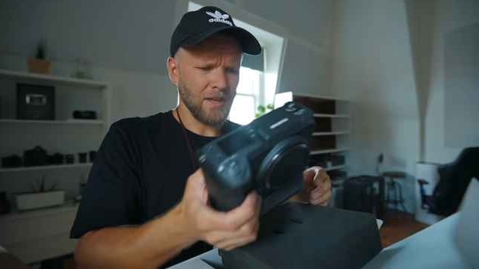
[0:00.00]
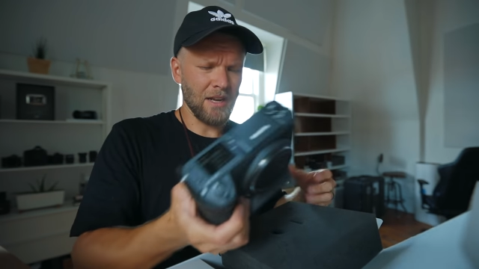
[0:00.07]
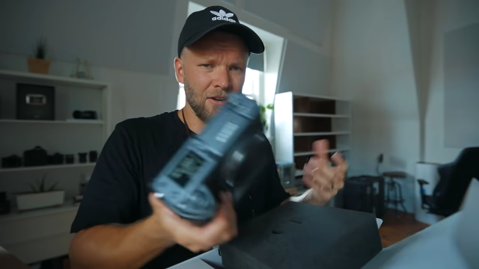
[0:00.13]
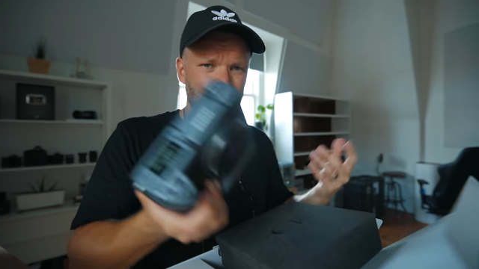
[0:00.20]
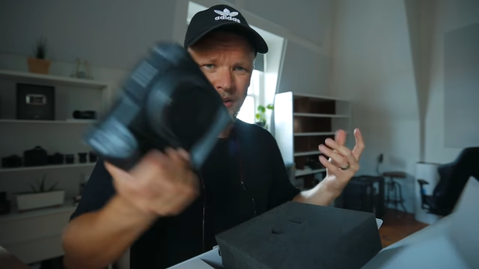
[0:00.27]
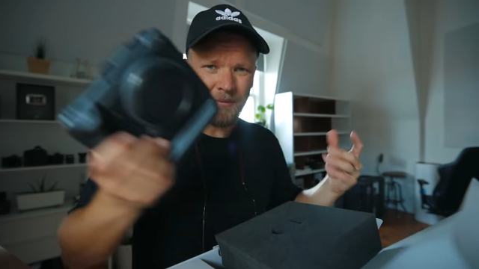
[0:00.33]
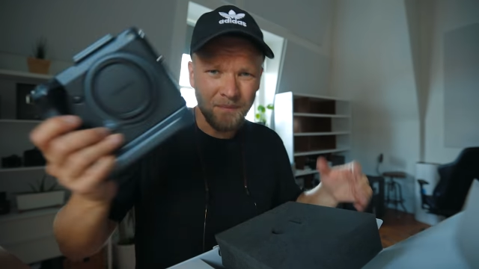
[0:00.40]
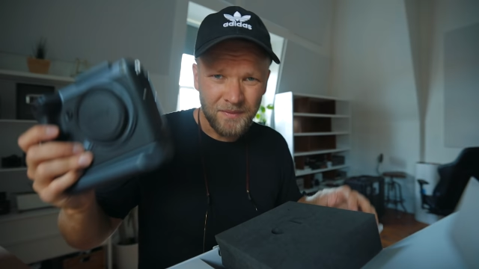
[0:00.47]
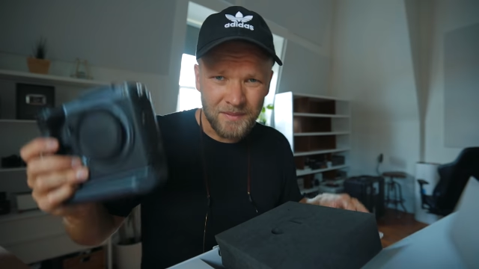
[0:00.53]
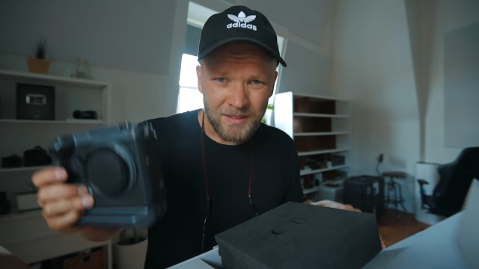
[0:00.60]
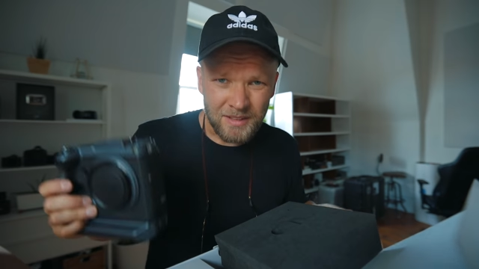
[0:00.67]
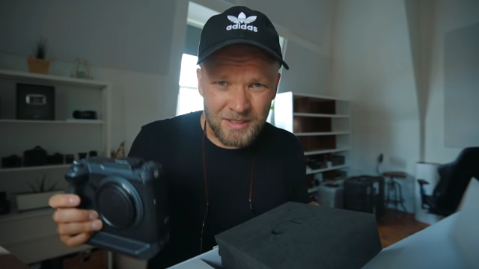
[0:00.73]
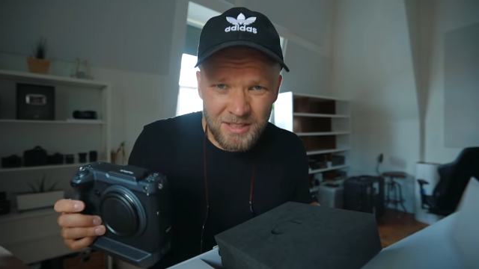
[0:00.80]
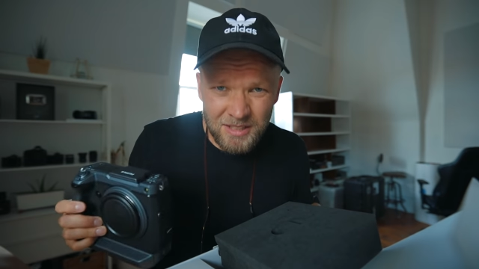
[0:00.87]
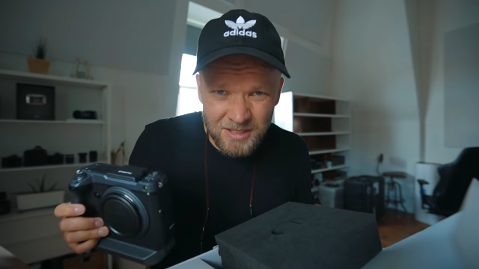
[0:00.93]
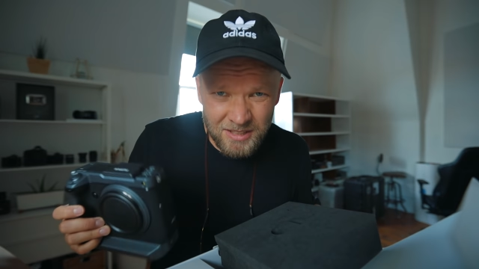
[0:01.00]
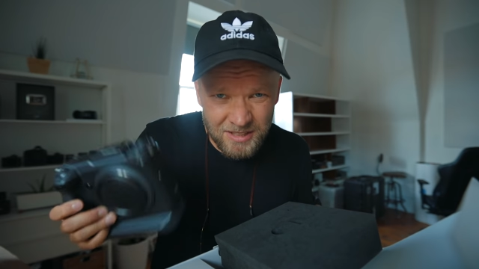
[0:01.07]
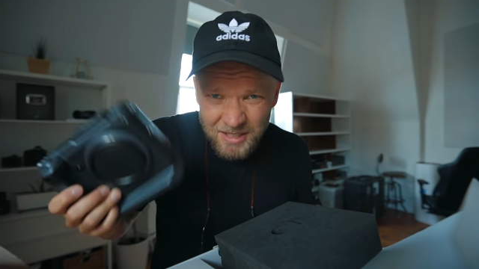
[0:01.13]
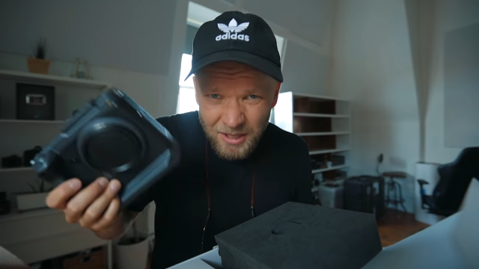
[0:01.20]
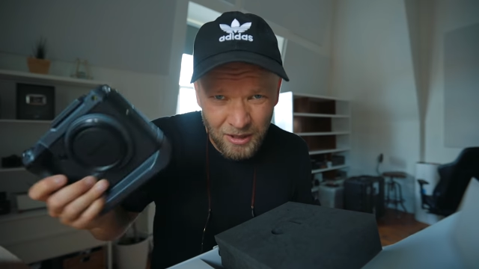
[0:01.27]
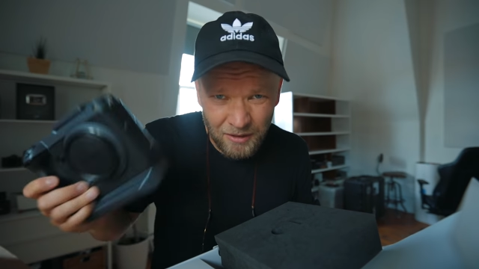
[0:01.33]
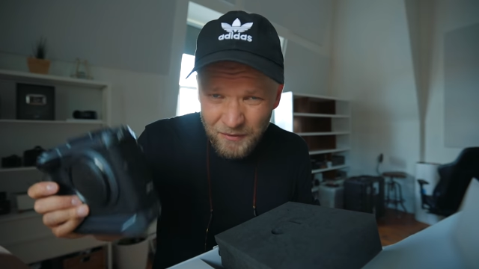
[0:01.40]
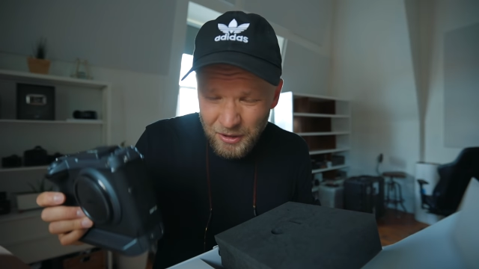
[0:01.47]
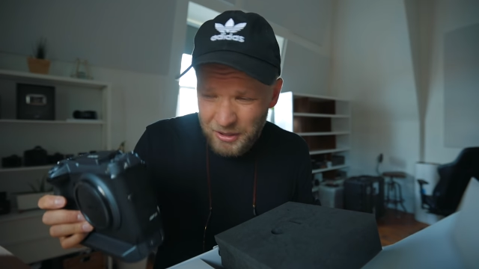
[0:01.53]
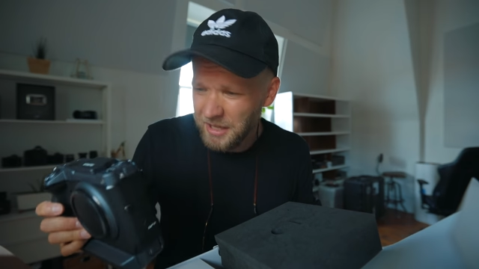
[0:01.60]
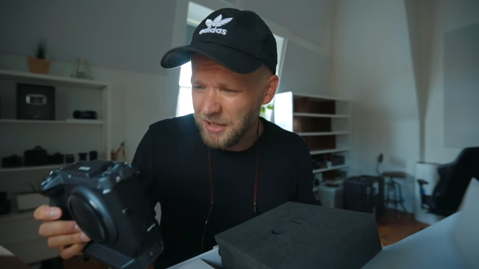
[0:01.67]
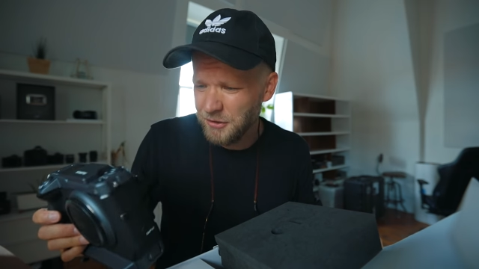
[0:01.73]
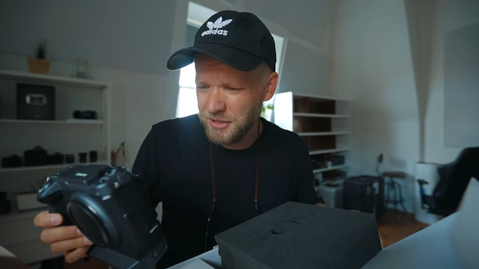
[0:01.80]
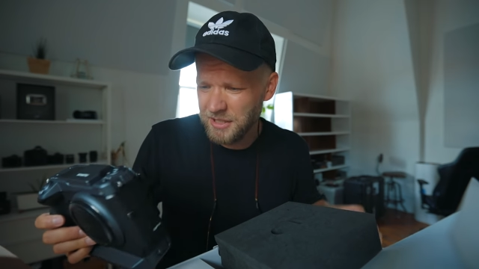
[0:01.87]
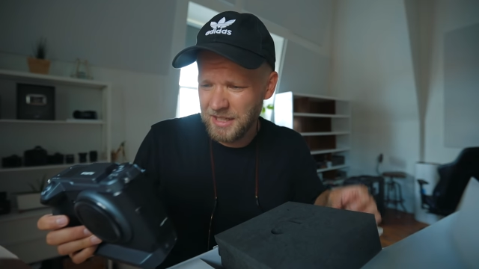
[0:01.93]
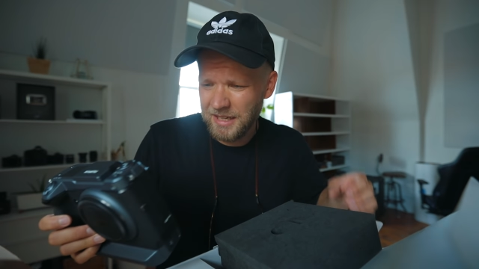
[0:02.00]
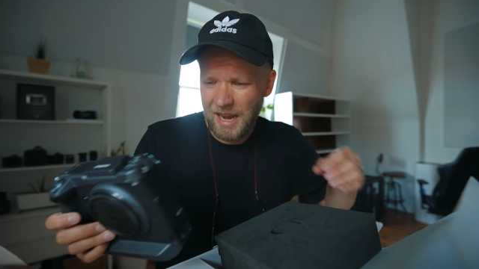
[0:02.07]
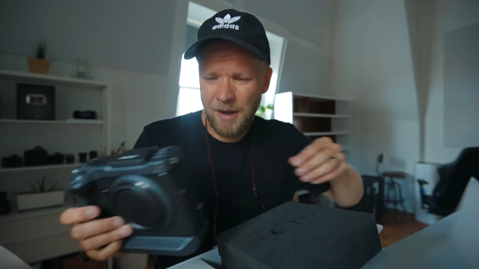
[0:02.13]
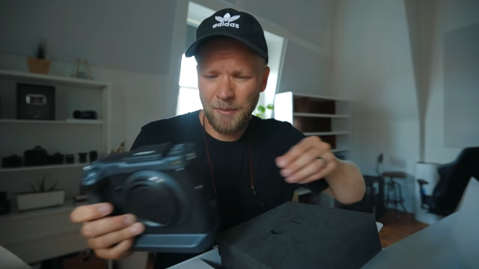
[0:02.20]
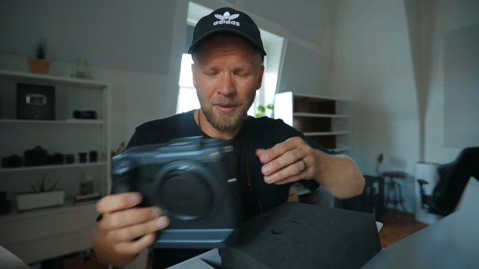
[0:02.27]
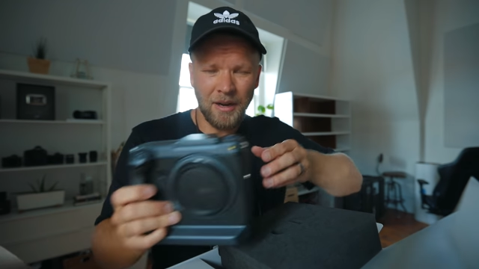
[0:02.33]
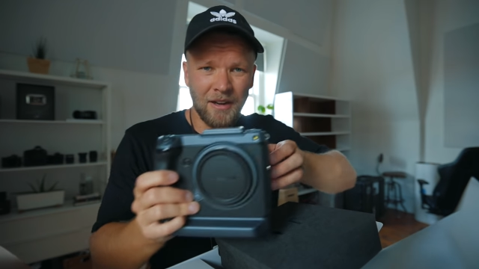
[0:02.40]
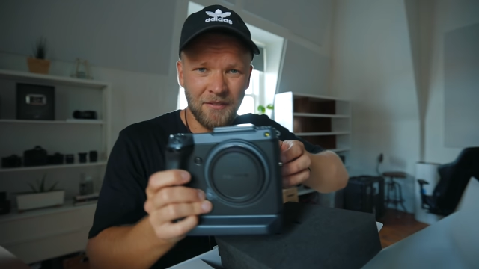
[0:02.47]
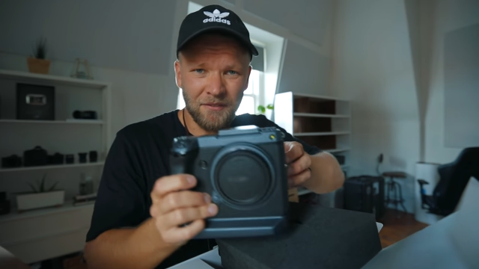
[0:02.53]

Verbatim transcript: I don't know. It's still a very interesting camera.